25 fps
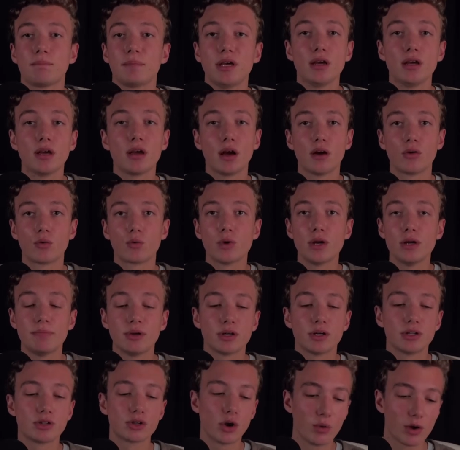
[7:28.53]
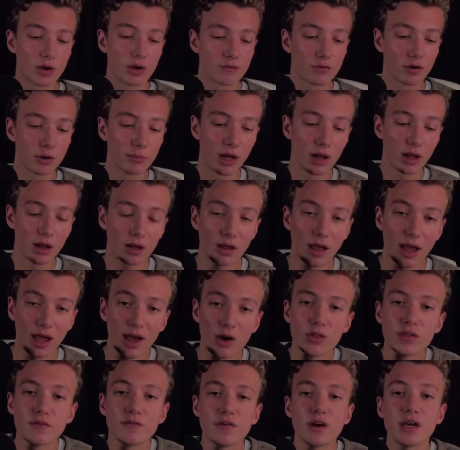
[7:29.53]
being a rebuild going from
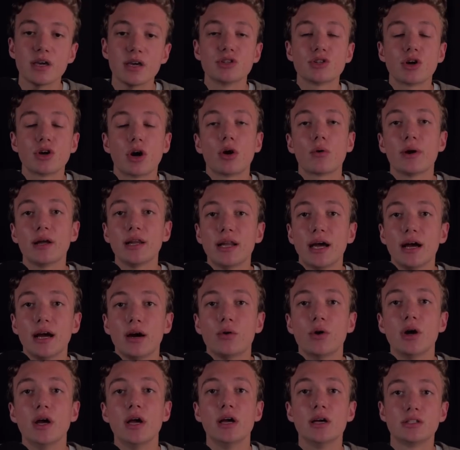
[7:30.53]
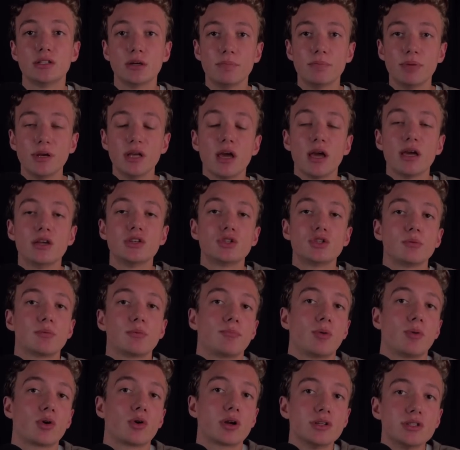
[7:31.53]
how the Vikings are right now to being a
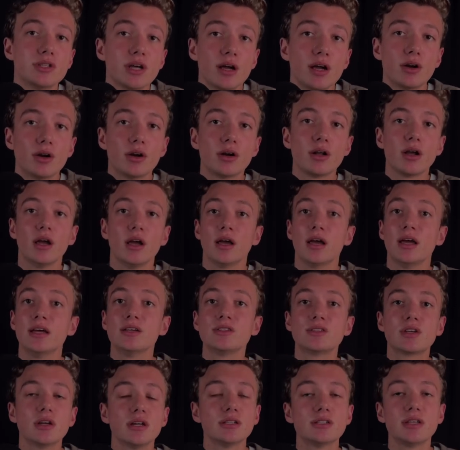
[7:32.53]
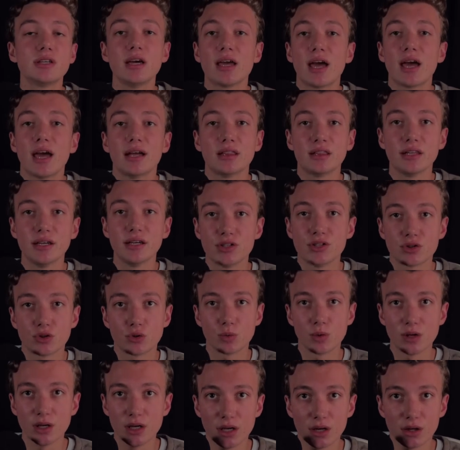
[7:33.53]
Super Bowl contender is going to take at least
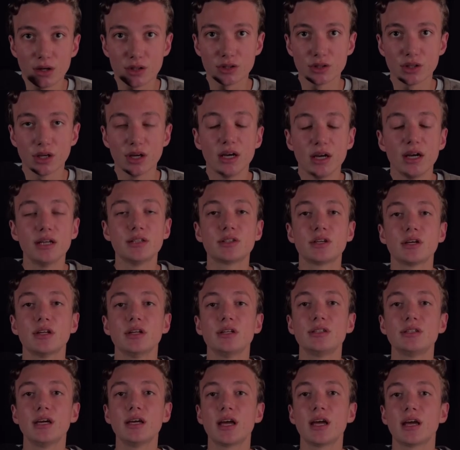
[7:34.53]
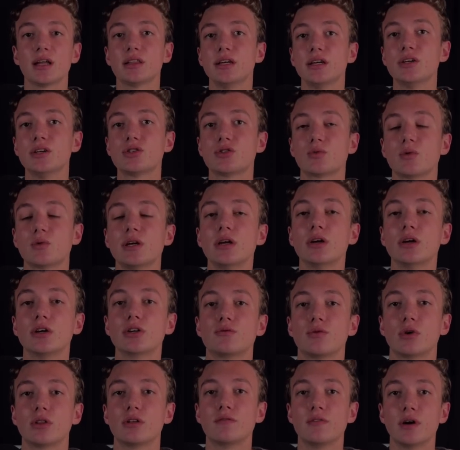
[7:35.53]
3 years. It's going to take at least 3
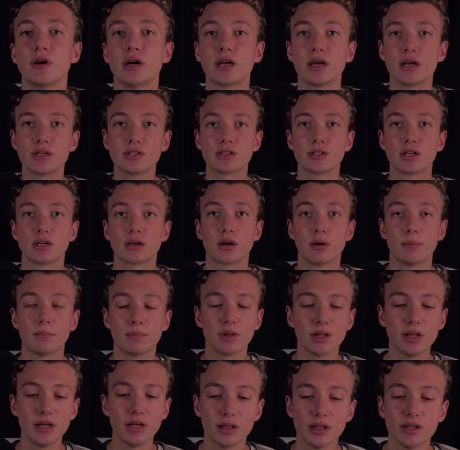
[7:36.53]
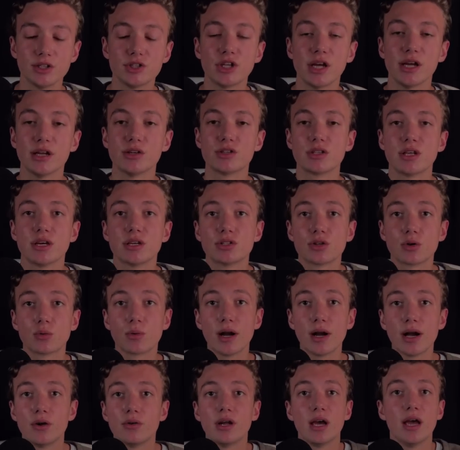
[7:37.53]
years for the Vikings to completely change things
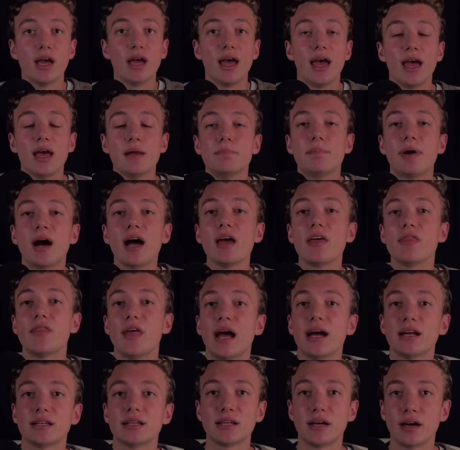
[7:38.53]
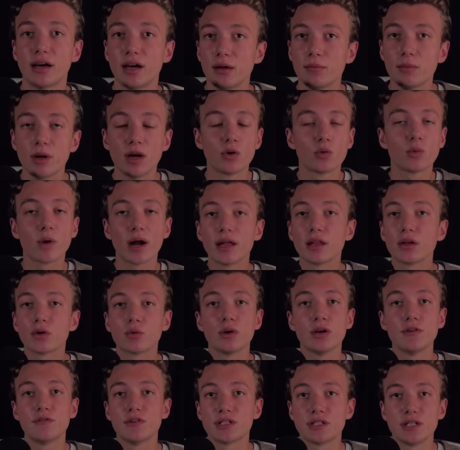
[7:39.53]
around. And by that time, Riley
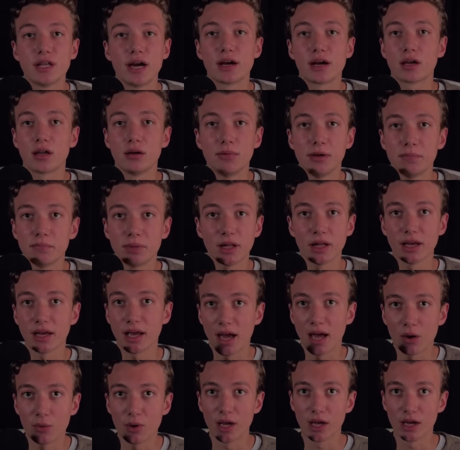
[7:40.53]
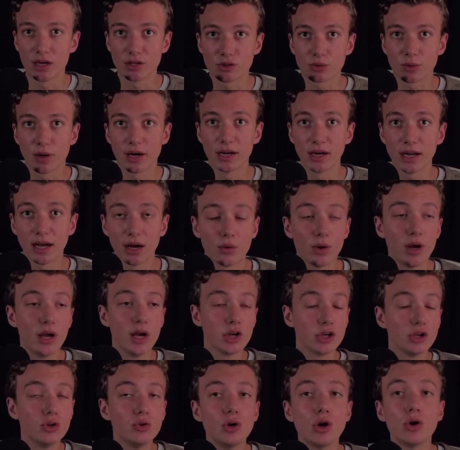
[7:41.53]
Reiff is not going to be playing how he is right now.
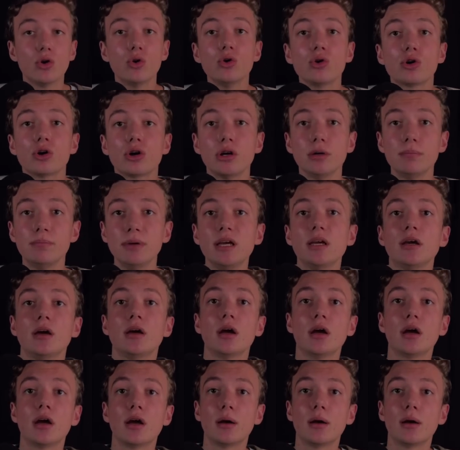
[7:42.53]
You know who could be?